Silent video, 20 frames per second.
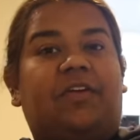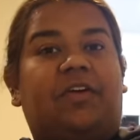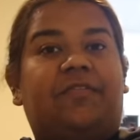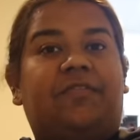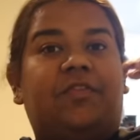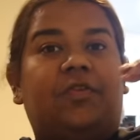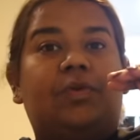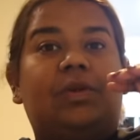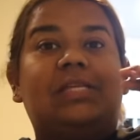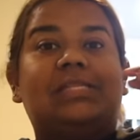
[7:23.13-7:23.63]
for a
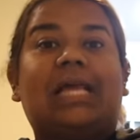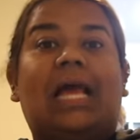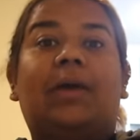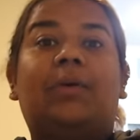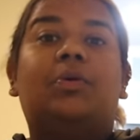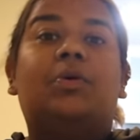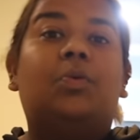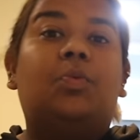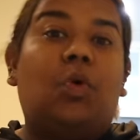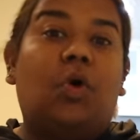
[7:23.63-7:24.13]
few days I
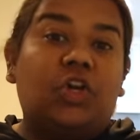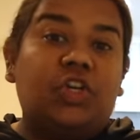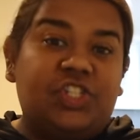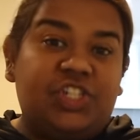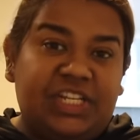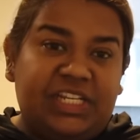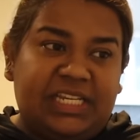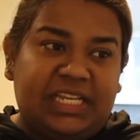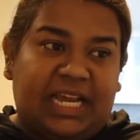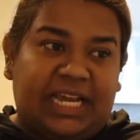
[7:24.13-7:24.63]
will wash
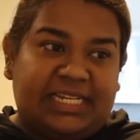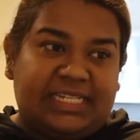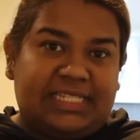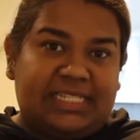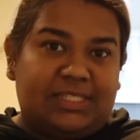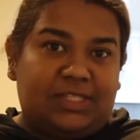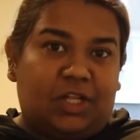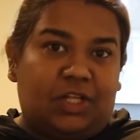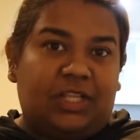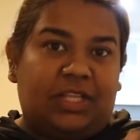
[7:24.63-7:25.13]
it guys
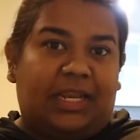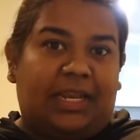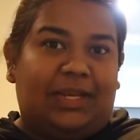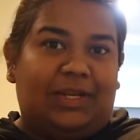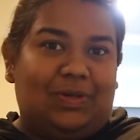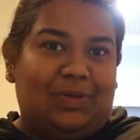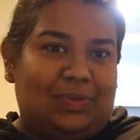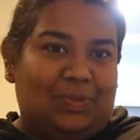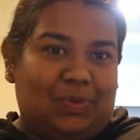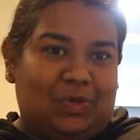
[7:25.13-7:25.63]
it's not that I
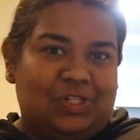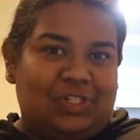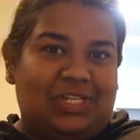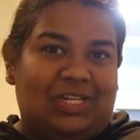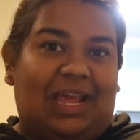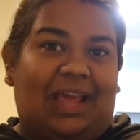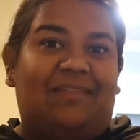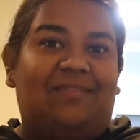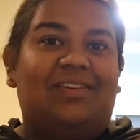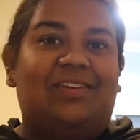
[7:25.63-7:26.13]
don't wash it
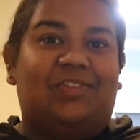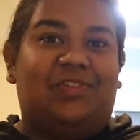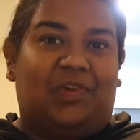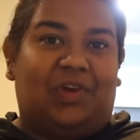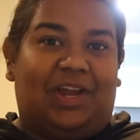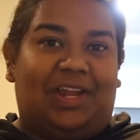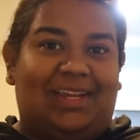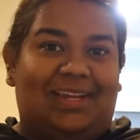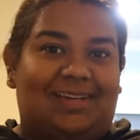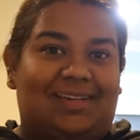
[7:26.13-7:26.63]
I have a
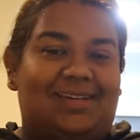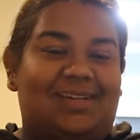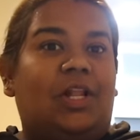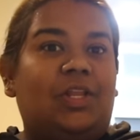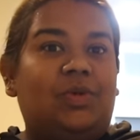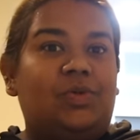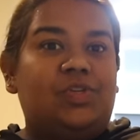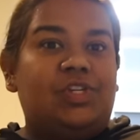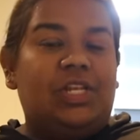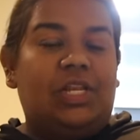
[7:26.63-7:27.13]
dryer
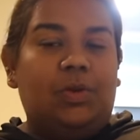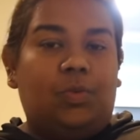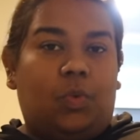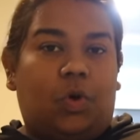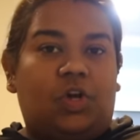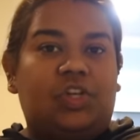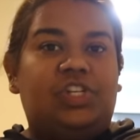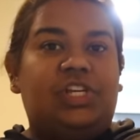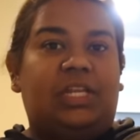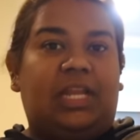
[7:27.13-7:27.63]
I'll usually
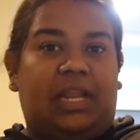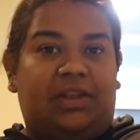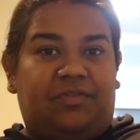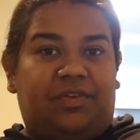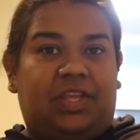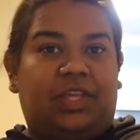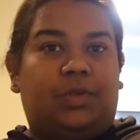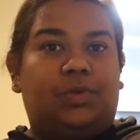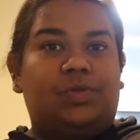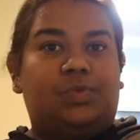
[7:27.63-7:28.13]
wash it and
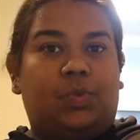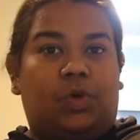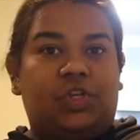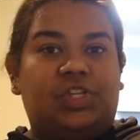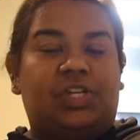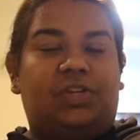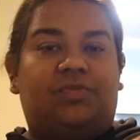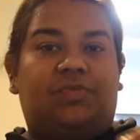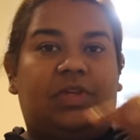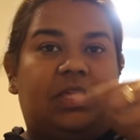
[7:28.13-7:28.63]
reuse
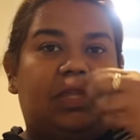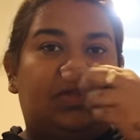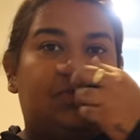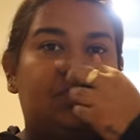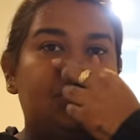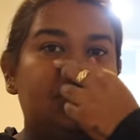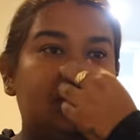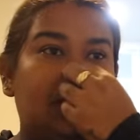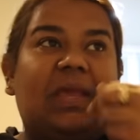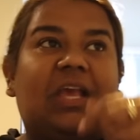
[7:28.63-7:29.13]
wash it
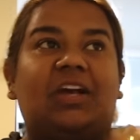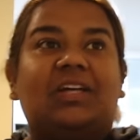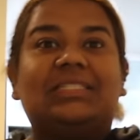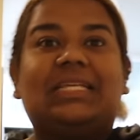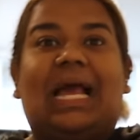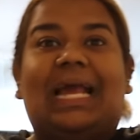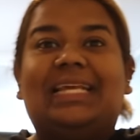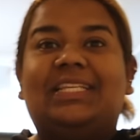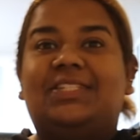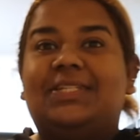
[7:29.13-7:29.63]
reuse because
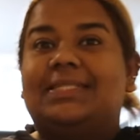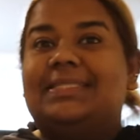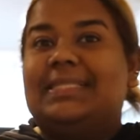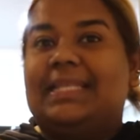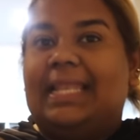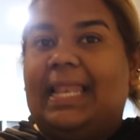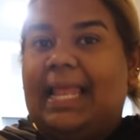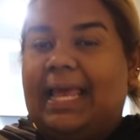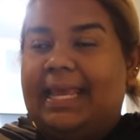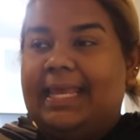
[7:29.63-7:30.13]
I just
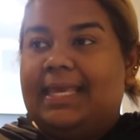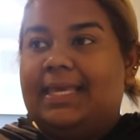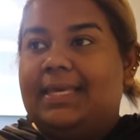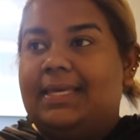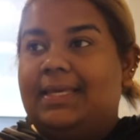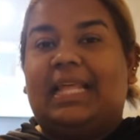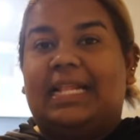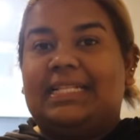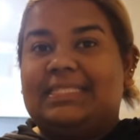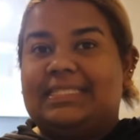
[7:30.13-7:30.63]

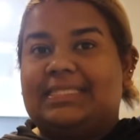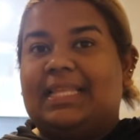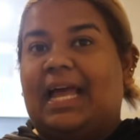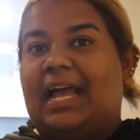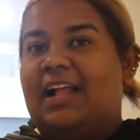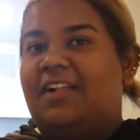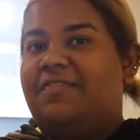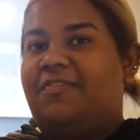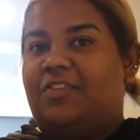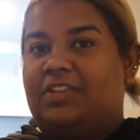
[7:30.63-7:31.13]
like that
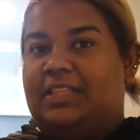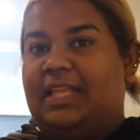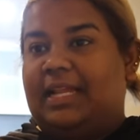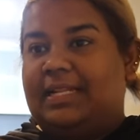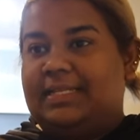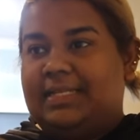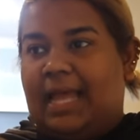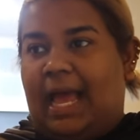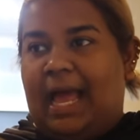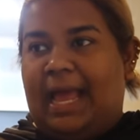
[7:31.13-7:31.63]
style for
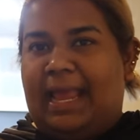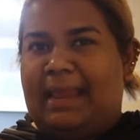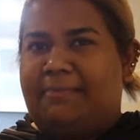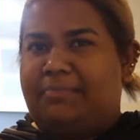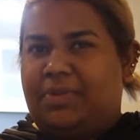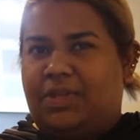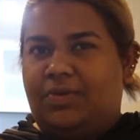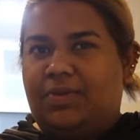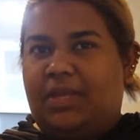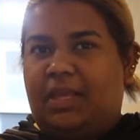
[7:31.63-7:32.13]
that
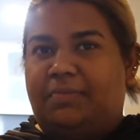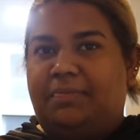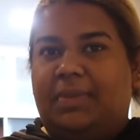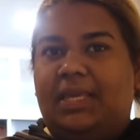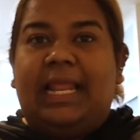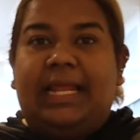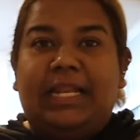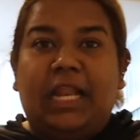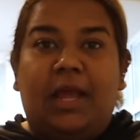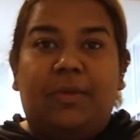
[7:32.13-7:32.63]
time do you get me
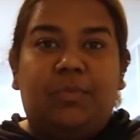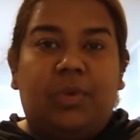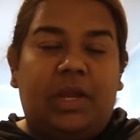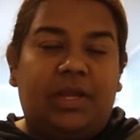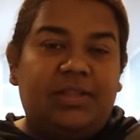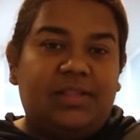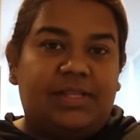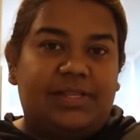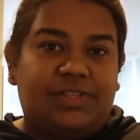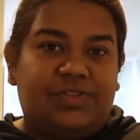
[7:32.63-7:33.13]
like now I'm
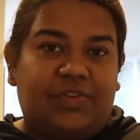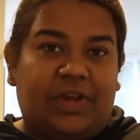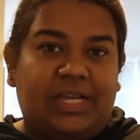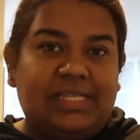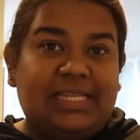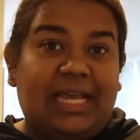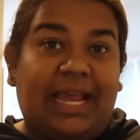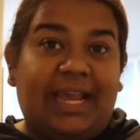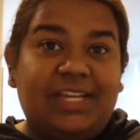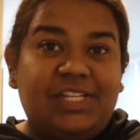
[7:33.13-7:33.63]
wearing this
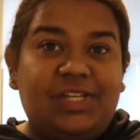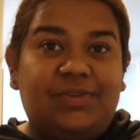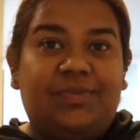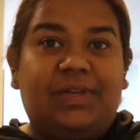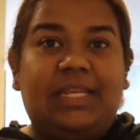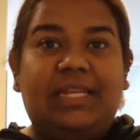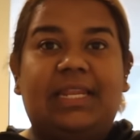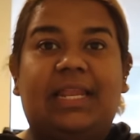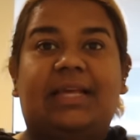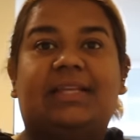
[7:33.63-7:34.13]
dress I actually
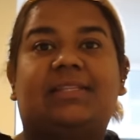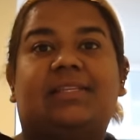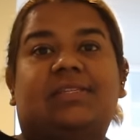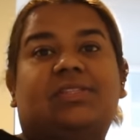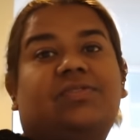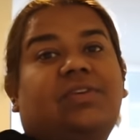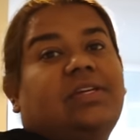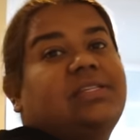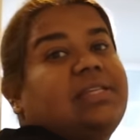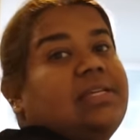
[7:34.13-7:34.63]
really like
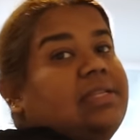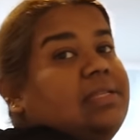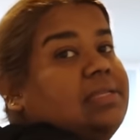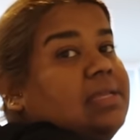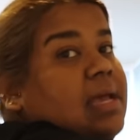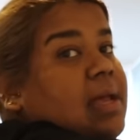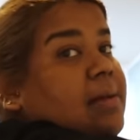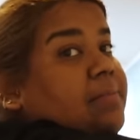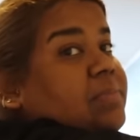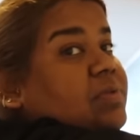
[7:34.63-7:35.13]
this dress
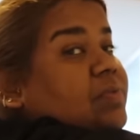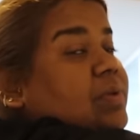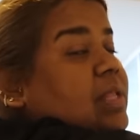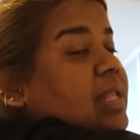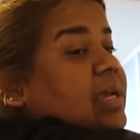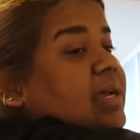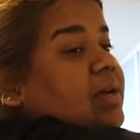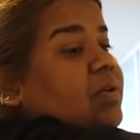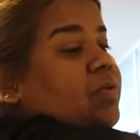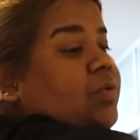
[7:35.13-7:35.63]
it comes with
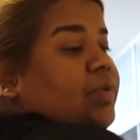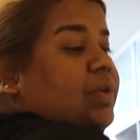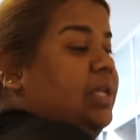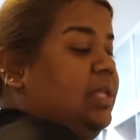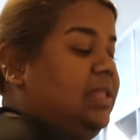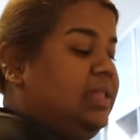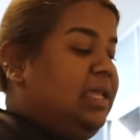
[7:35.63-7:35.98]
like a hoodie